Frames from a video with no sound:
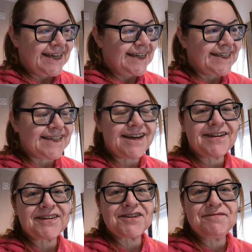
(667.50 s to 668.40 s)
So
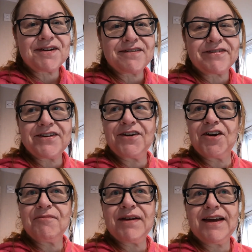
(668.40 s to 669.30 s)
that's a bit of a
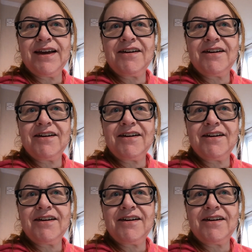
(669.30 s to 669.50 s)
nightmare.